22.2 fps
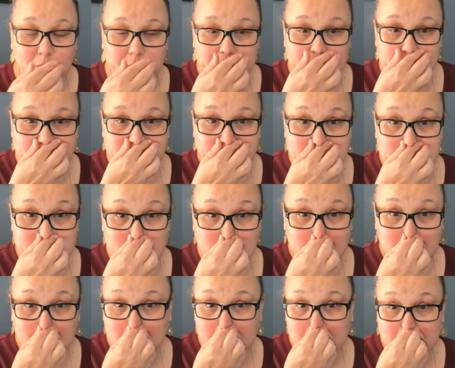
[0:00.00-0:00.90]
we
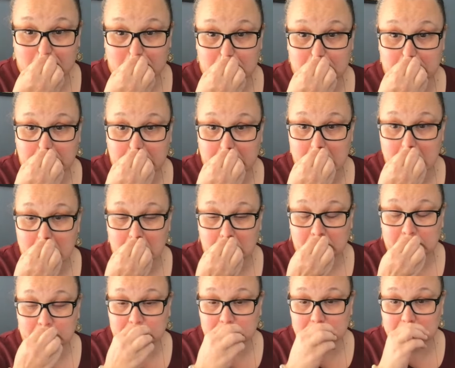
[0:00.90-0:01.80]
feel you
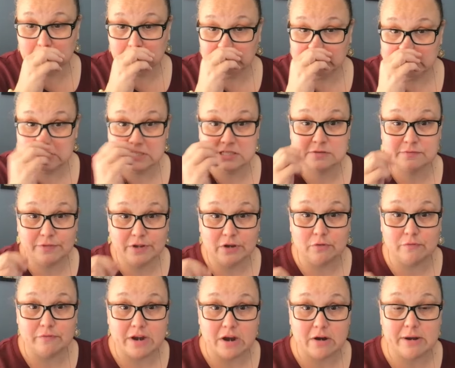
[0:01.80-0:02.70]
know we just
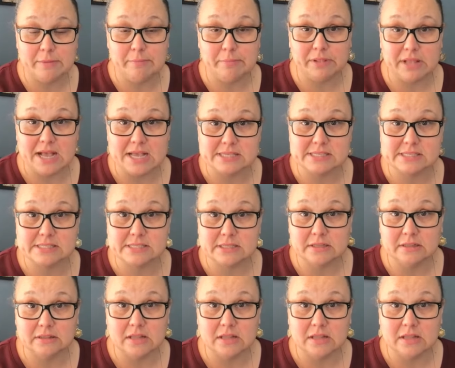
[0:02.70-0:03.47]
feel very blessed